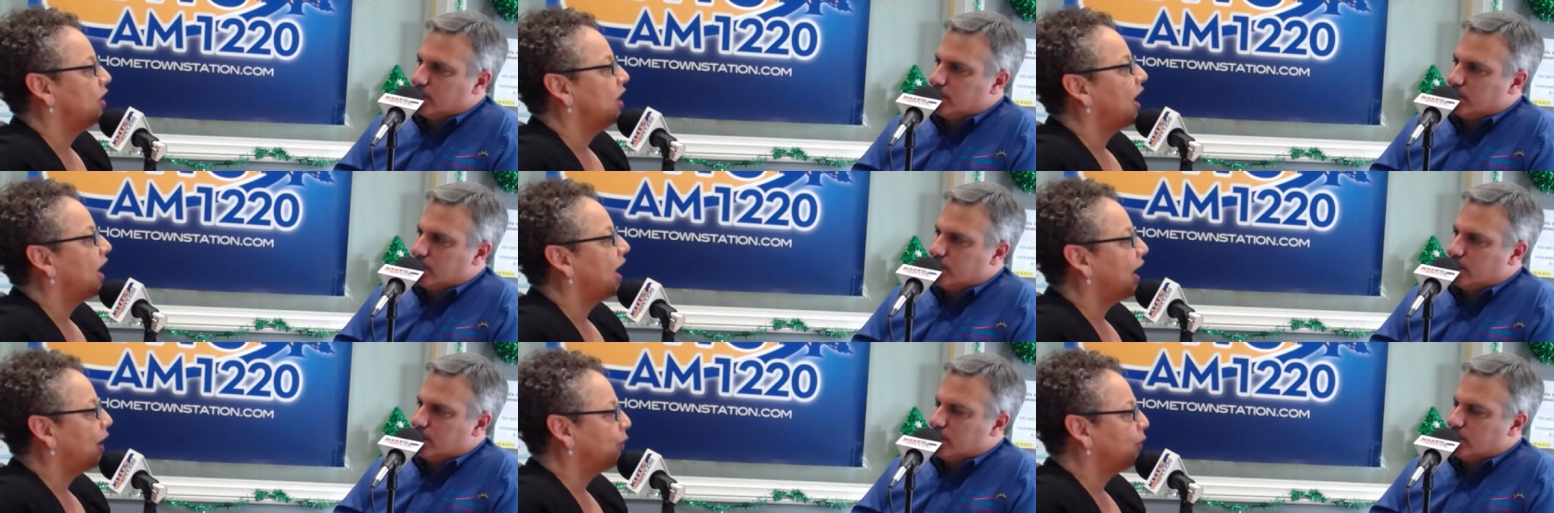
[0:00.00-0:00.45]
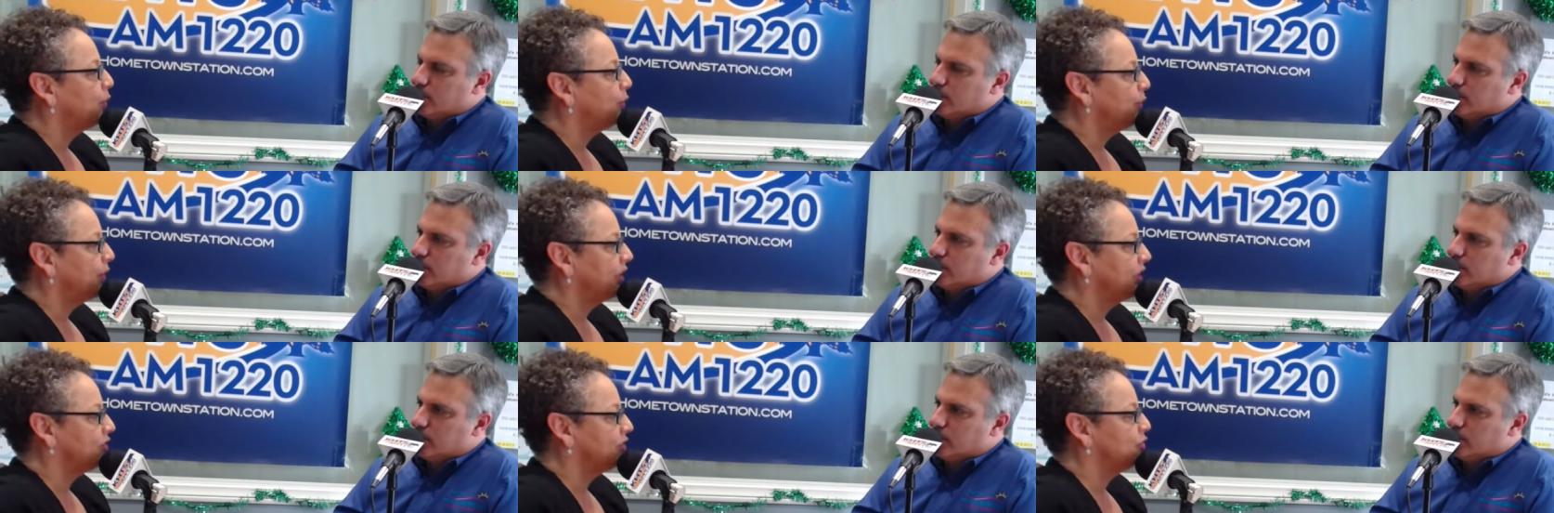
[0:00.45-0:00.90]
Speaker 1: How are we
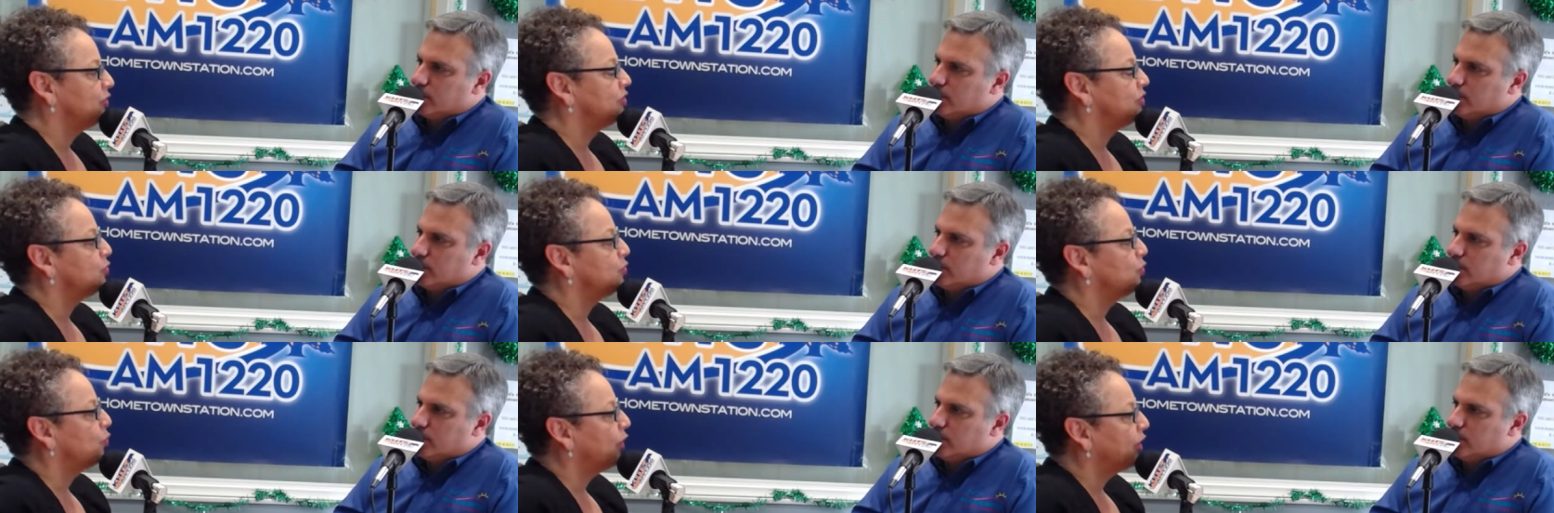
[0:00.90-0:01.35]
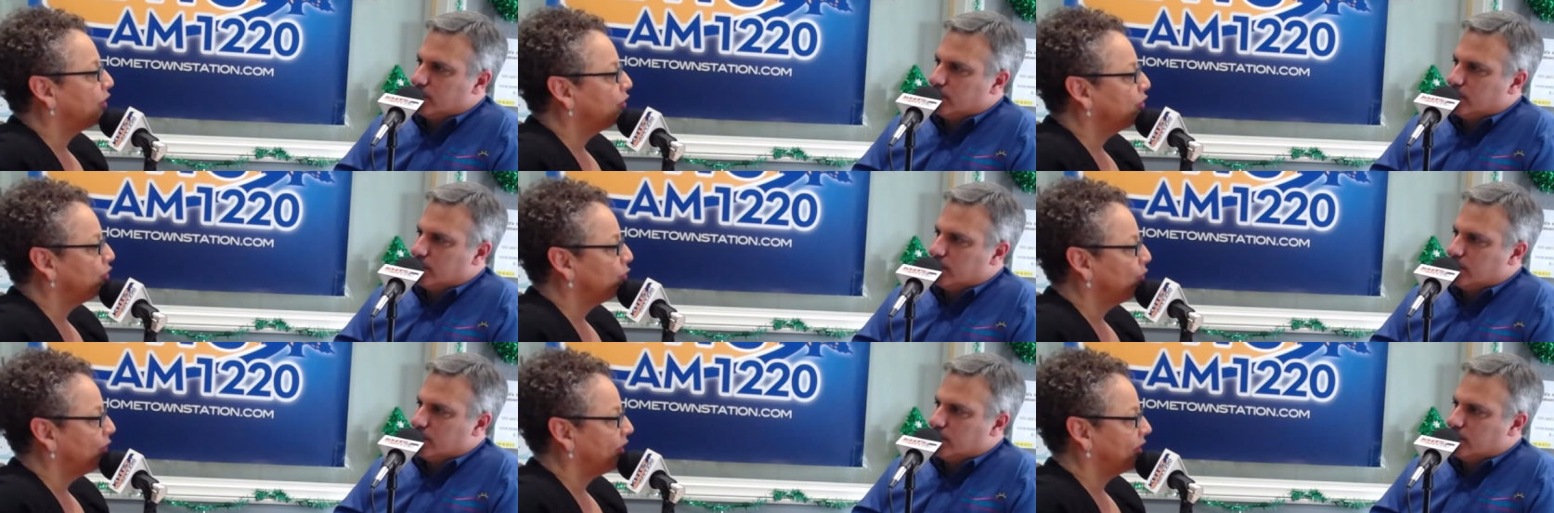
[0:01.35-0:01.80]
going to do this? Where do
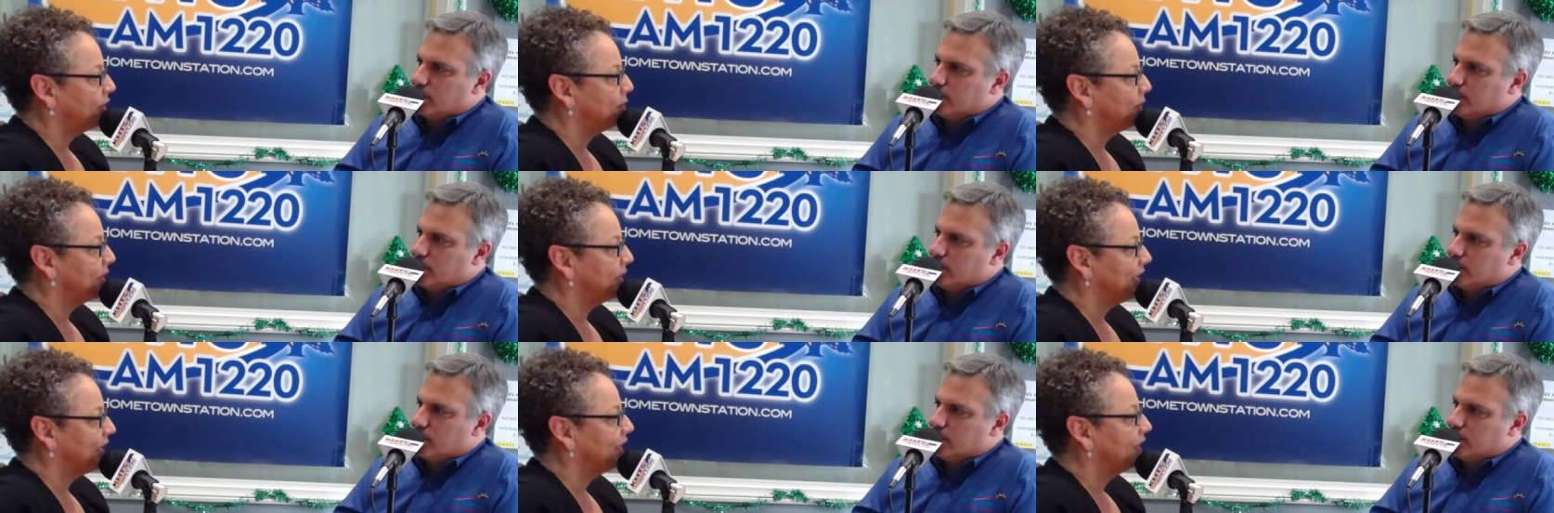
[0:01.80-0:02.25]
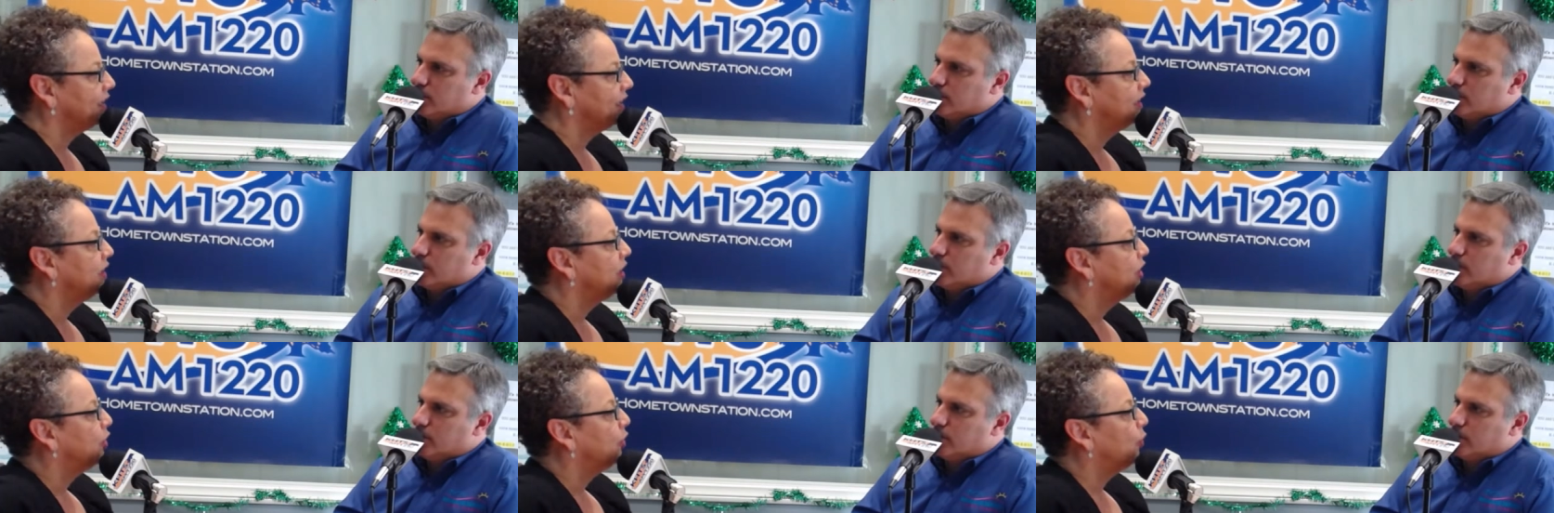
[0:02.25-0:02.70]
you want to be?
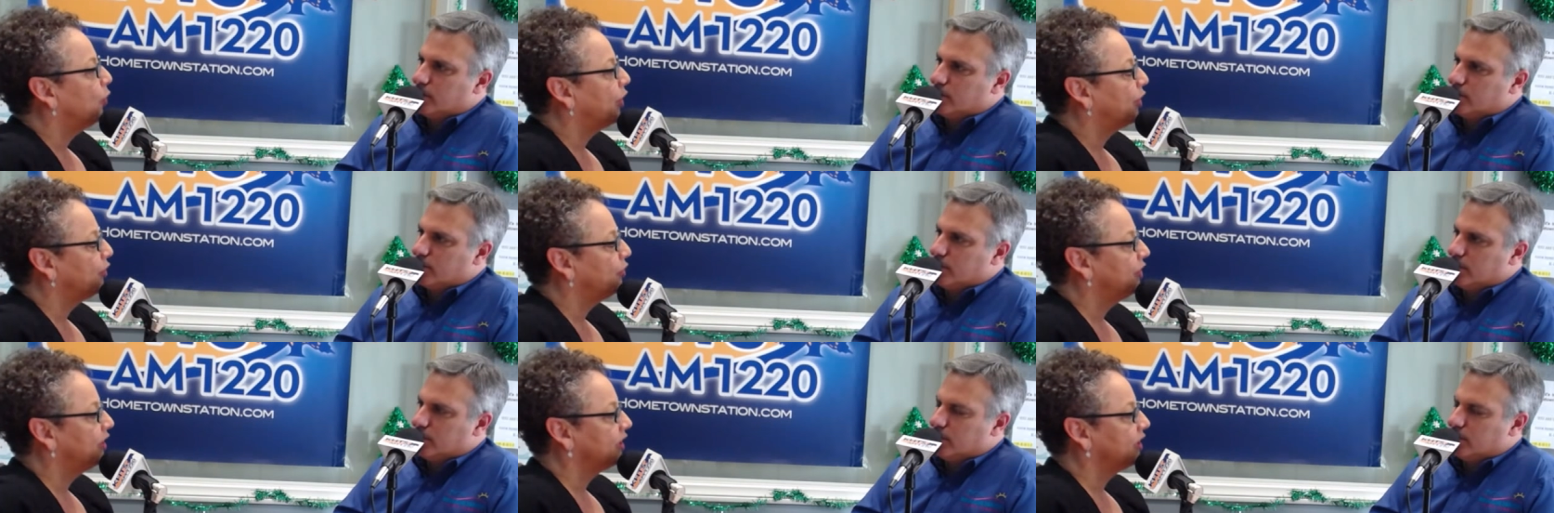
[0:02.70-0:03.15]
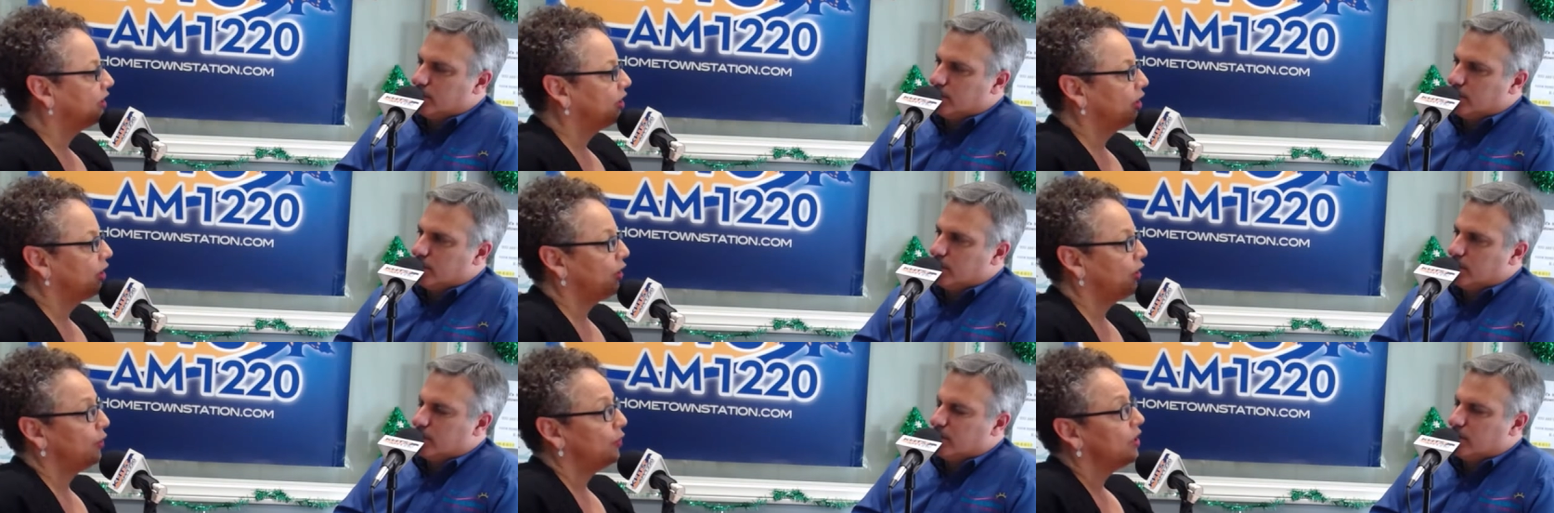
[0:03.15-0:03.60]
Where are you going to
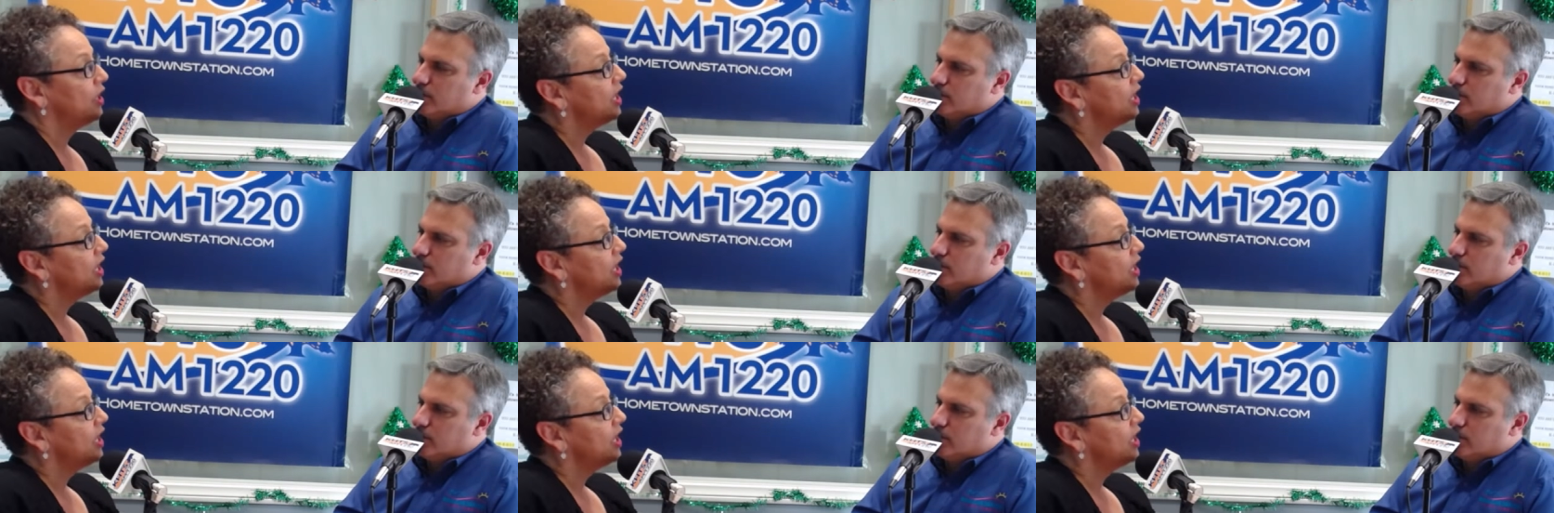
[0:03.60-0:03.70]
go?